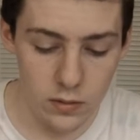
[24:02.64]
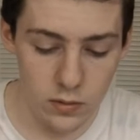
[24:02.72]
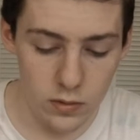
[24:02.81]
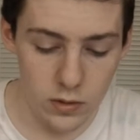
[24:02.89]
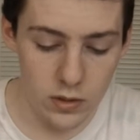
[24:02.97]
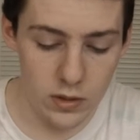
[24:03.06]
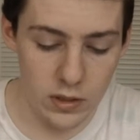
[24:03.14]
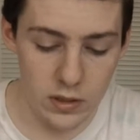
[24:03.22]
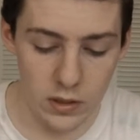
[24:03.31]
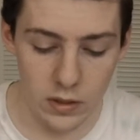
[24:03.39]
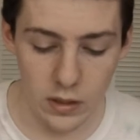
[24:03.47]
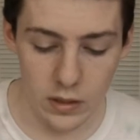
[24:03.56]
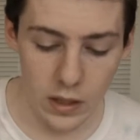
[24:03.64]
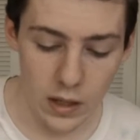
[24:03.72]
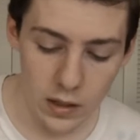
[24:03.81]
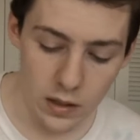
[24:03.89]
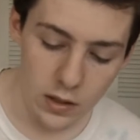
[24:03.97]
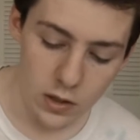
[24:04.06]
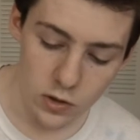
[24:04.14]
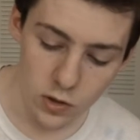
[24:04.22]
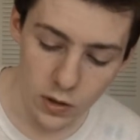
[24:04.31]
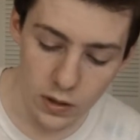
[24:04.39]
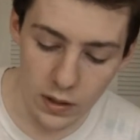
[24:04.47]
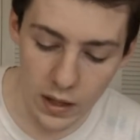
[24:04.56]
So it just sticks in like that.
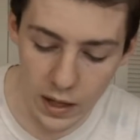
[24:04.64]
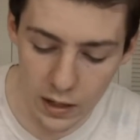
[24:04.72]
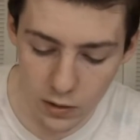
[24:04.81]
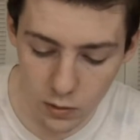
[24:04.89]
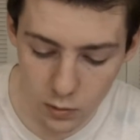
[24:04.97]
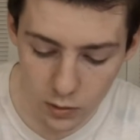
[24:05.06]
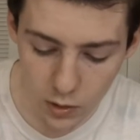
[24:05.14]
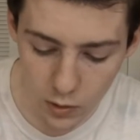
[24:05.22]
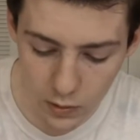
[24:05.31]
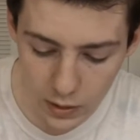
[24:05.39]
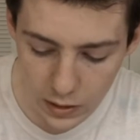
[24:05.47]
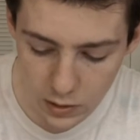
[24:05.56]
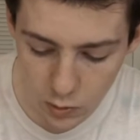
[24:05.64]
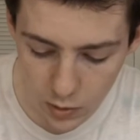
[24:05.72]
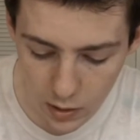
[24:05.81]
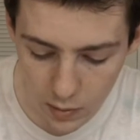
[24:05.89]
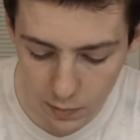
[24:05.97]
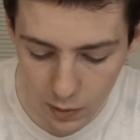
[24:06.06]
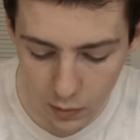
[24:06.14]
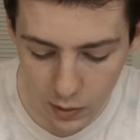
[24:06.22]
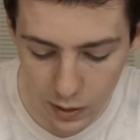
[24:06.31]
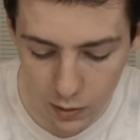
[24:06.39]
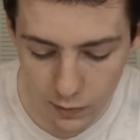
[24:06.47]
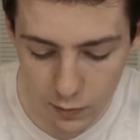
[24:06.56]
So then the handle will go into it and mount
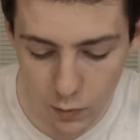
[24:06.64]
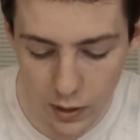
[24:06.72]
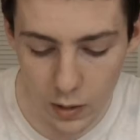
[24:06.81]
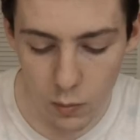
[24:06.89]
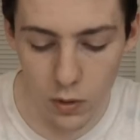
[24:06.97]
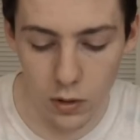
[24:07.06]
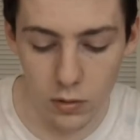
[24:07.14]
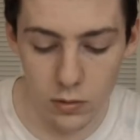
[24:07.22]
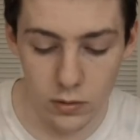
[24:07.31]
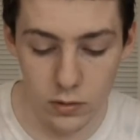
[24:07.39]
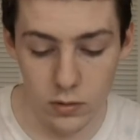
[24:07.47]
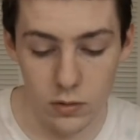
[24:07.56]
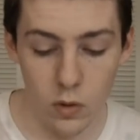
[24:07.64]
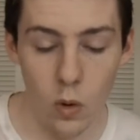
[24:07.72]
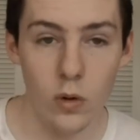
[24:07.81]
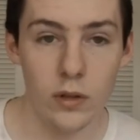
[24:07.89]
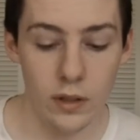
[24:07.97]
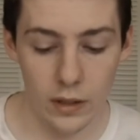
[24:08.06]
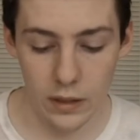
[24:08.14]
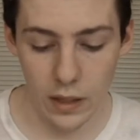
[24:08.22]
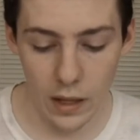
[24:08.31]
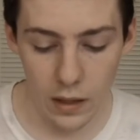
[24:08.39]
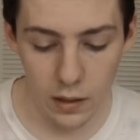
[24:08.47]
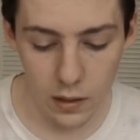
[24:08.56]
however way it will to hold it like
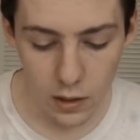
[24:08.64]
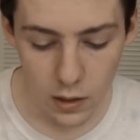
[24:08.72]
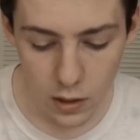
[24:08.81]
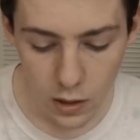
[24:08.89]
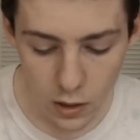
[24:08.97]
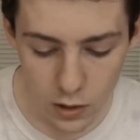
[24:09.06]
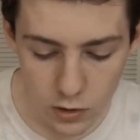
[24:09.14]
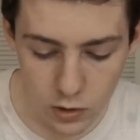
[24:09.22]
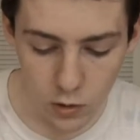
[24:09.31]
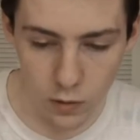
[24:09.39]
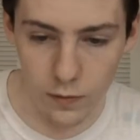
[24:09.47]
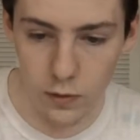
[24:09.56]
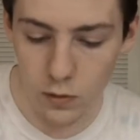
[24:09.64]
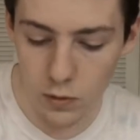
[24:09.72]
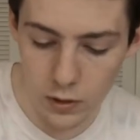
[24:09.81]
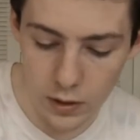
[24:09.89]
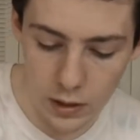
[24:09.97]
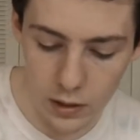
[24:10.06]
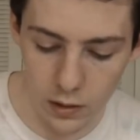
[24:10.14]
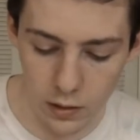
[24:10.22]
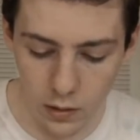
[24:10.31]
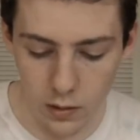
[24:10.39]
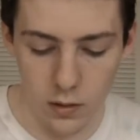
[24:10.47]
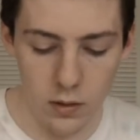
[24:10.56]
that. So if you look at
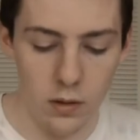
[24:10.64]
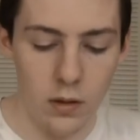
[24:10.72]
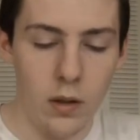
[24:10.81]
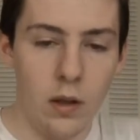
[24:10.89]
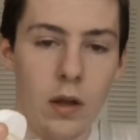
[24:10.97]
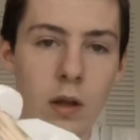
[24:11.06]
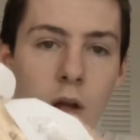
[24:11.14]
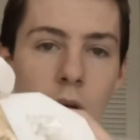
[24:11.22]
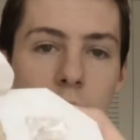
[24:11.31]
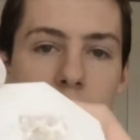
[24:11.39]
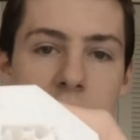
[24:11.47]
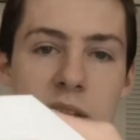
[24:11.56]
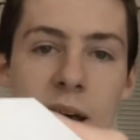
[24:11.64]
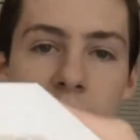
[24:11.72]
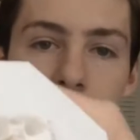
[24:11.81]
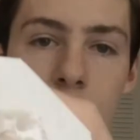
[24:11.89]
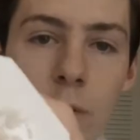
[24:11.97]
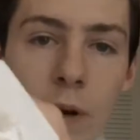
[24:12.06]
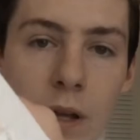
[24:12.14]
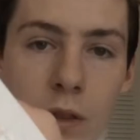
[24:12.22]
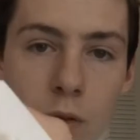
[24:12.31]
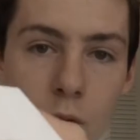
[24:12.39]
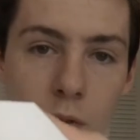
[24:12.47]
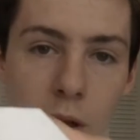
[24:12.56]
it, it's halfway
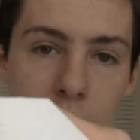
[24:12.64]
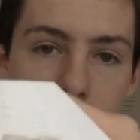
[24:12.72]
through